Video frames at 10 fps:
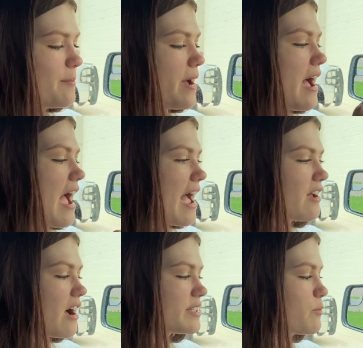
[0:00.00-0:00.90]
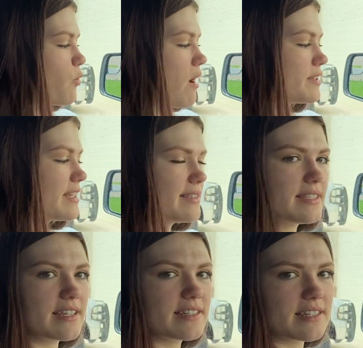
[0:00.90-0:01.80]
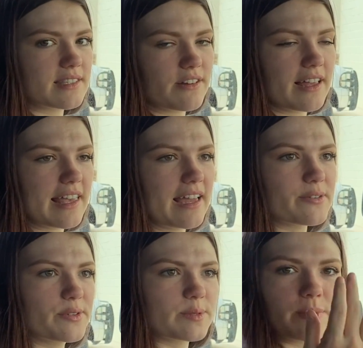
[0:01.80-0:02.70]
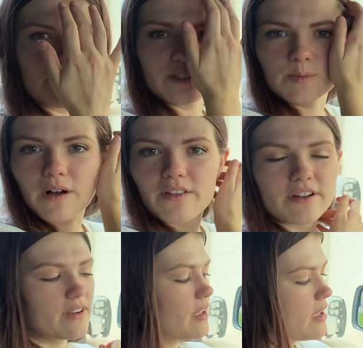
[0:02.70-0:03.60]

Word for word: but I got some wall sensies because they're like candles but smaller.